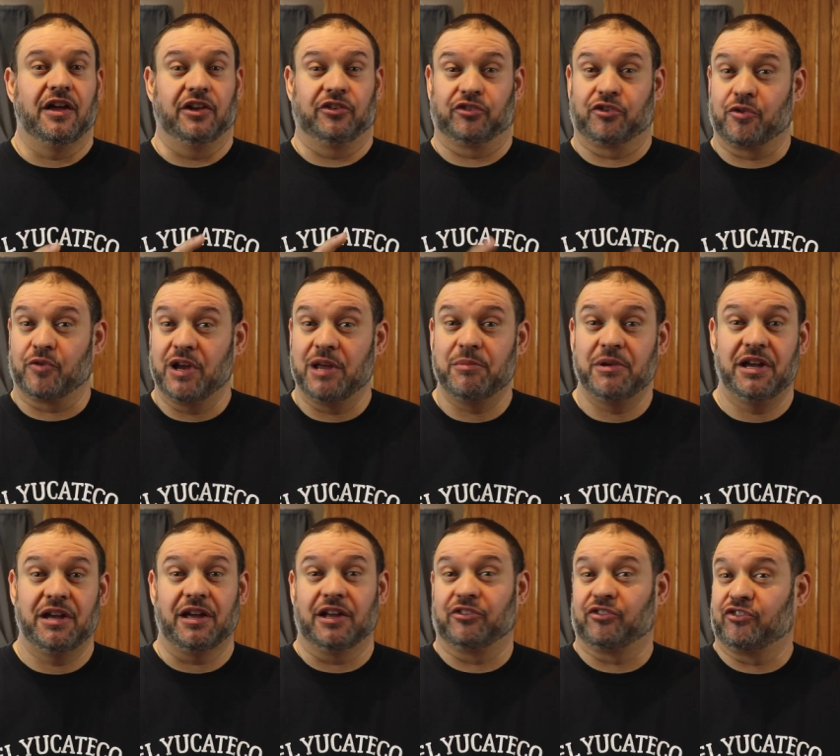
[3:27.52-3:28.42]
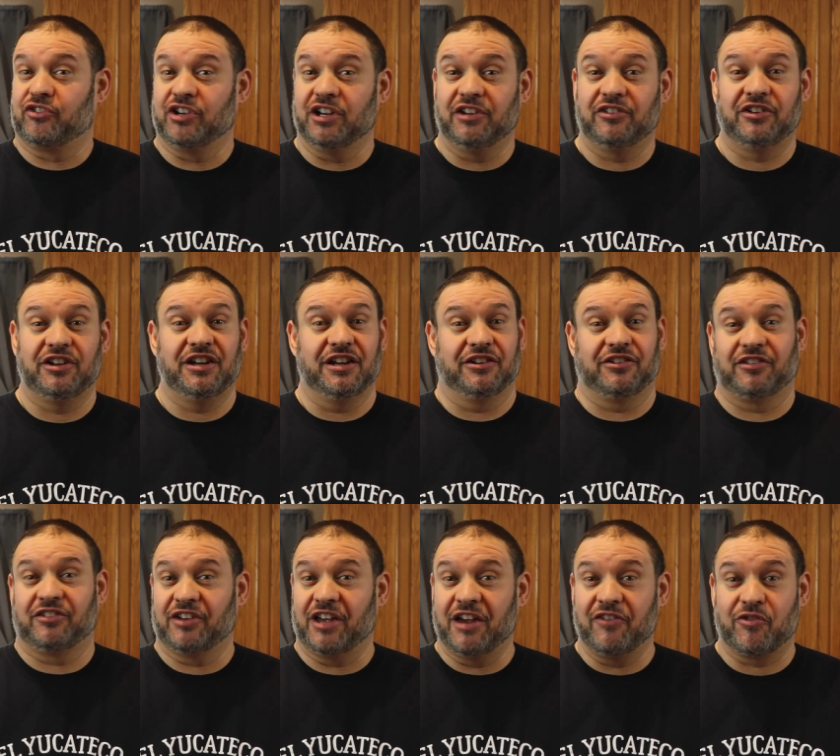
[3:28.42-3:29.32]
It's creamy, it's cheesy, it's
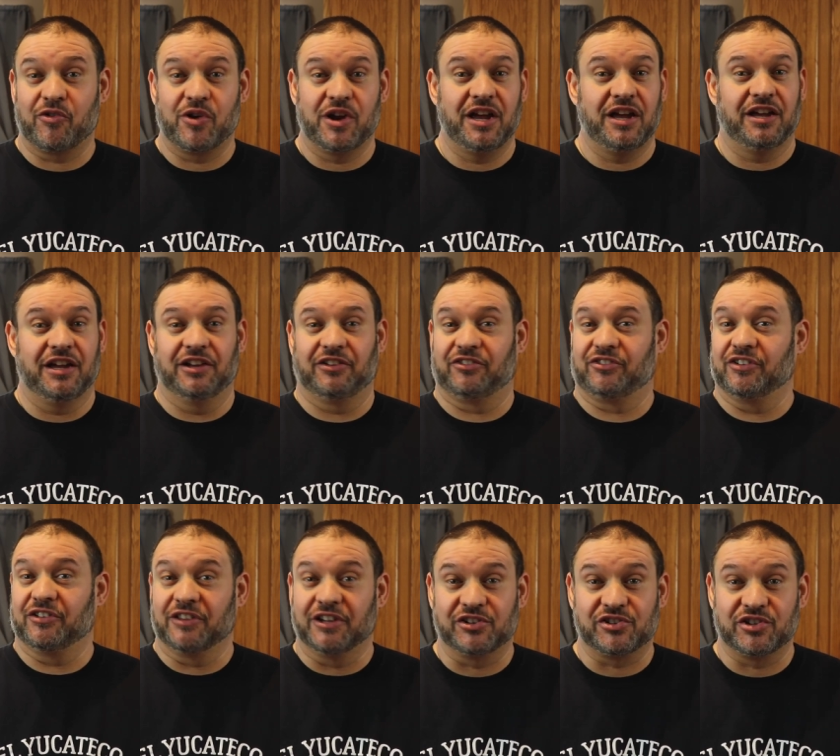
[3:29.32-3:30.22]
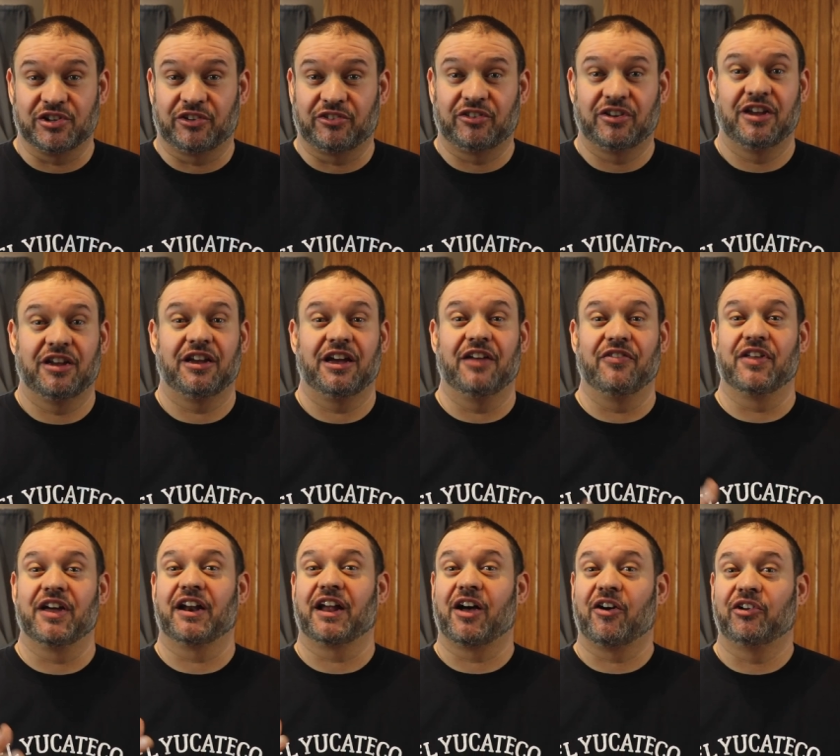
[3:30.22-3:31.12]
savory, it's delicious, and
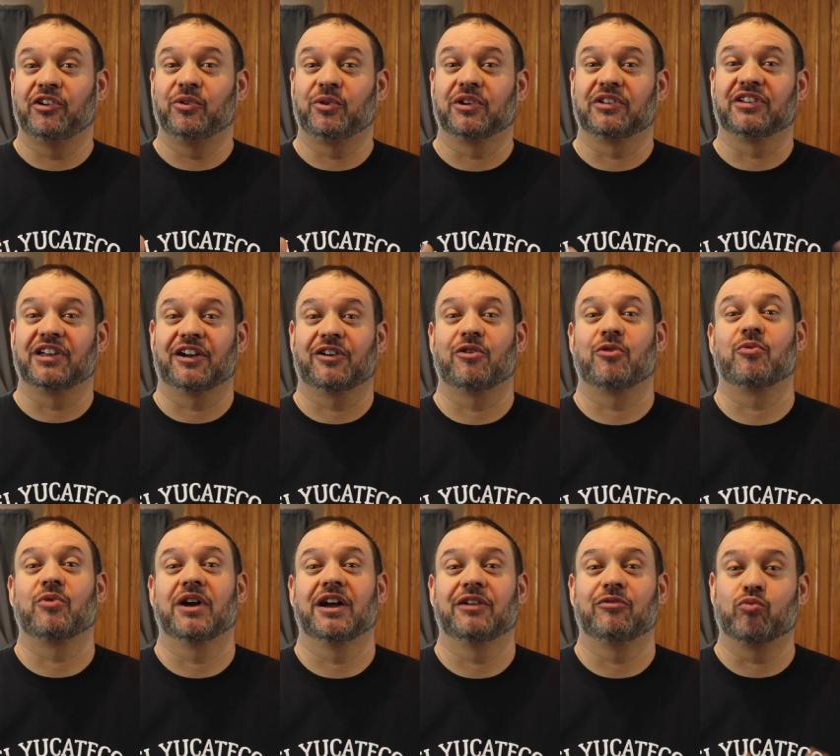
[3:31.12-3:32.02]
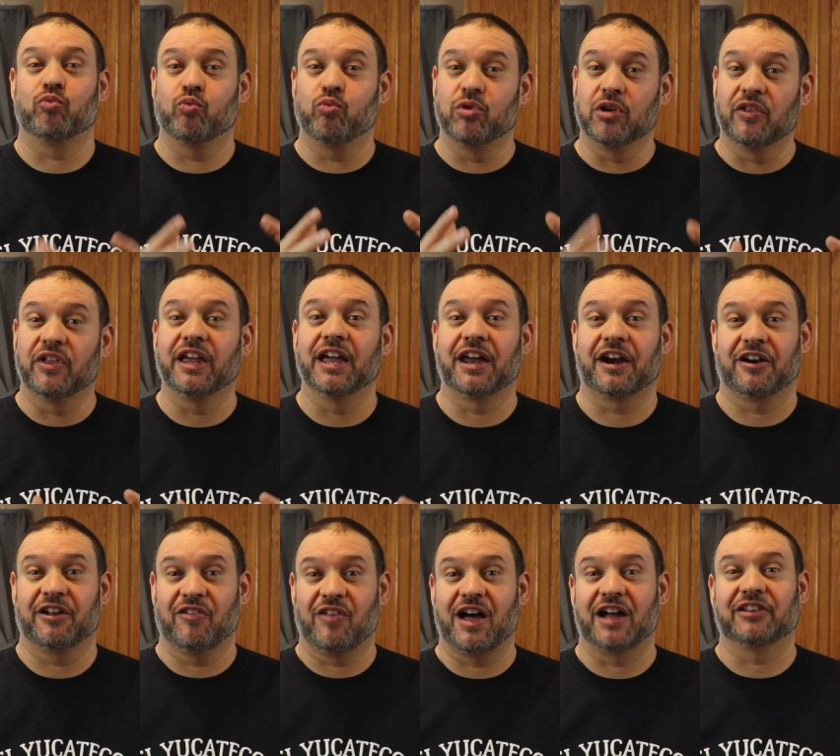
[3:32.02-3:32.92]
that El Yucateco red really added
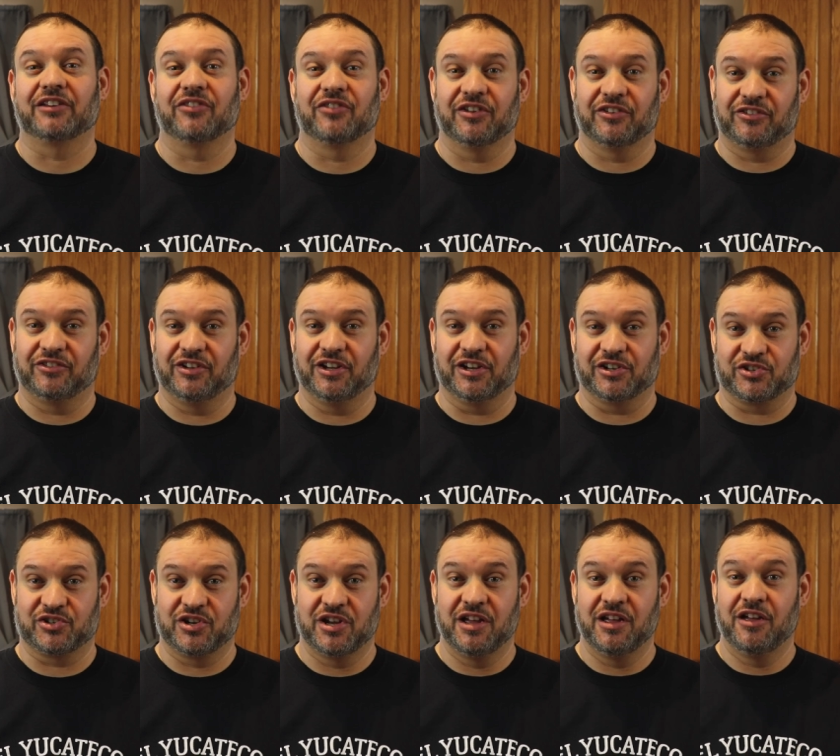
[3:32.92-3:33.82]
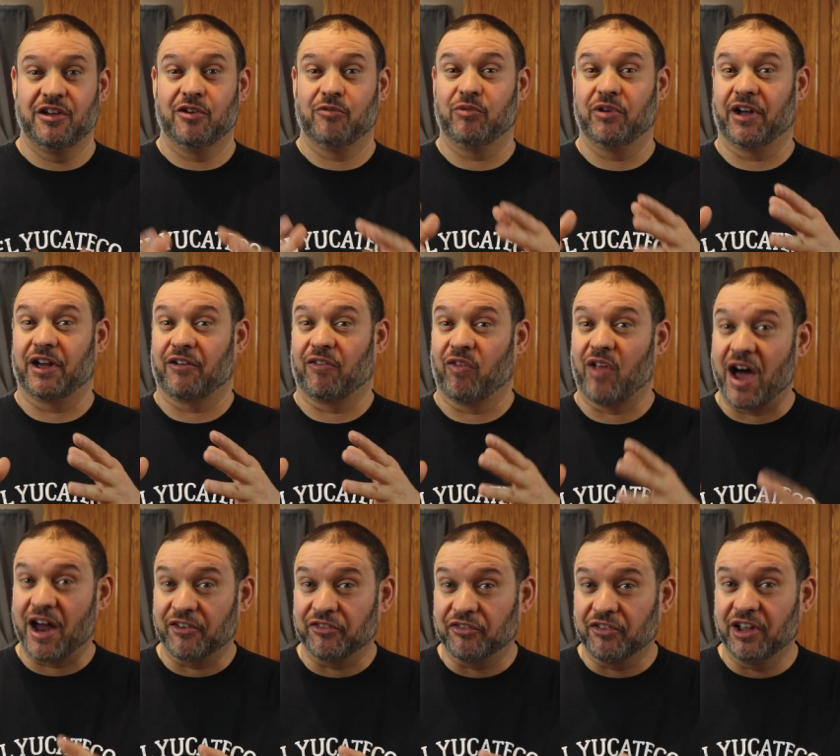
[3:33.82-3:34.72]
a lot to this dish. We got a
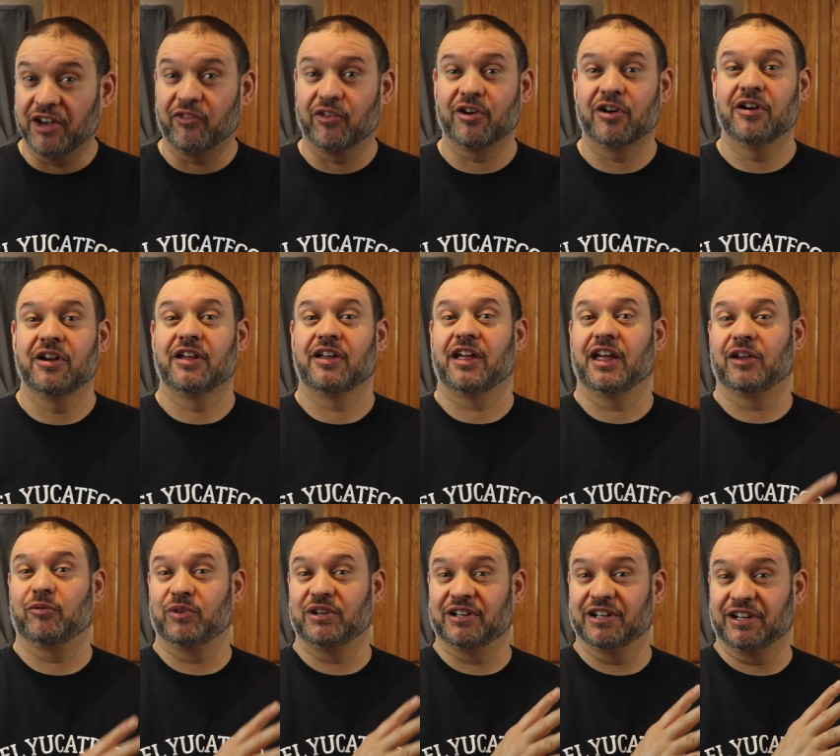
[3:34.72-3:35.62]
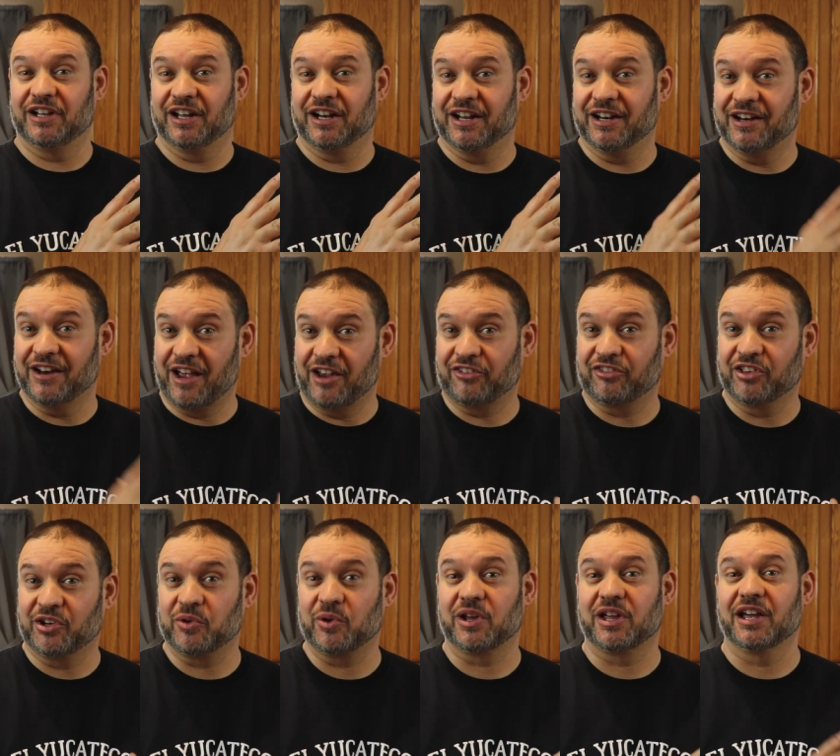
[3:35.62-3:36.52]
lot of flavor and we did get a nice
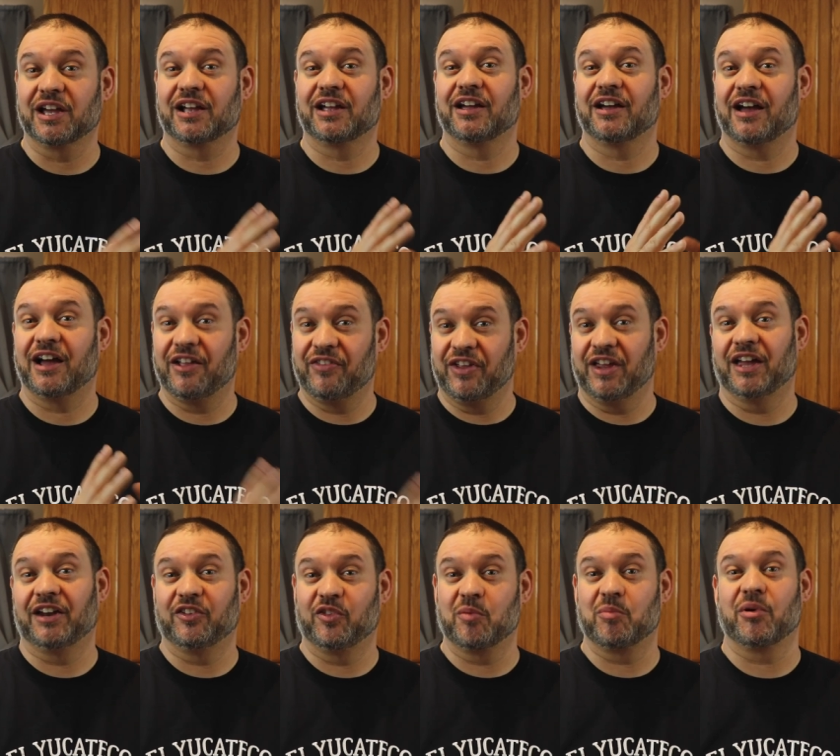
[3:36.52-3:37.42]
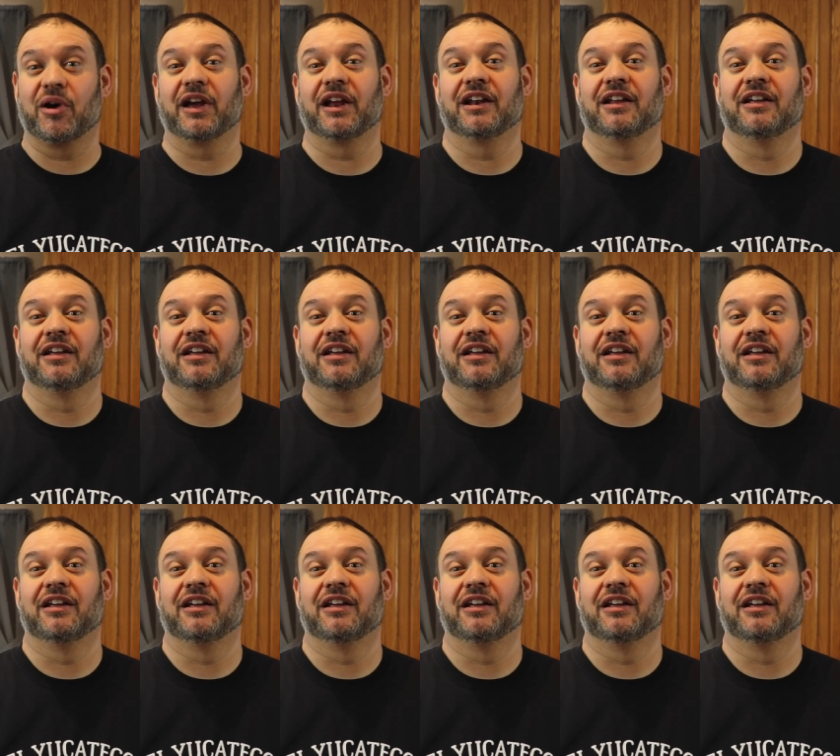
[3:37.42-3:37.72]
little kick on the end of the bite.